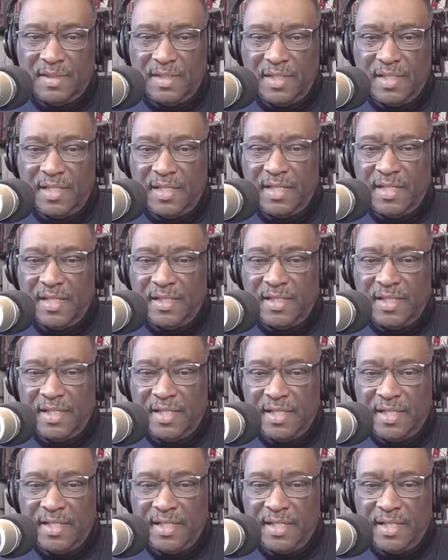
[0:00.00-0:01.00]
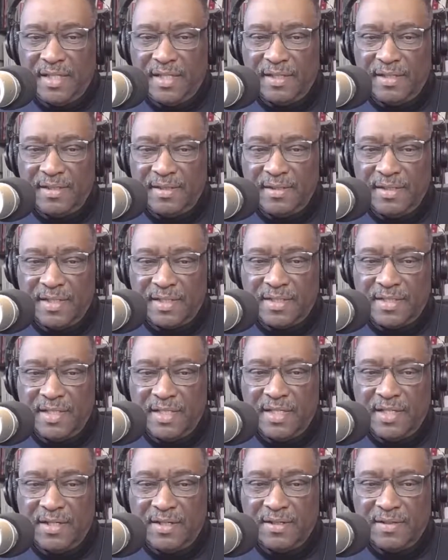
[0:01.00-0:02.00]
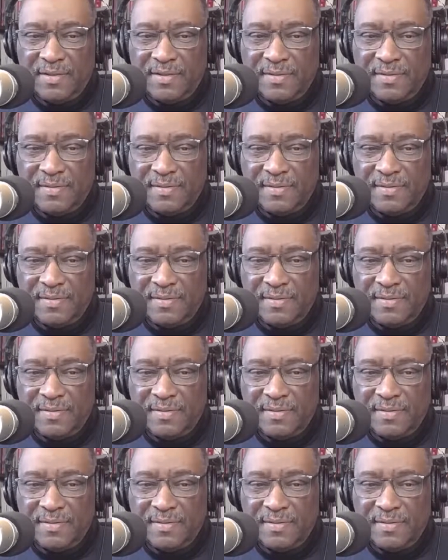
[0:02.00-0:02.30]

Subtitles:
Yeah. Let's see here.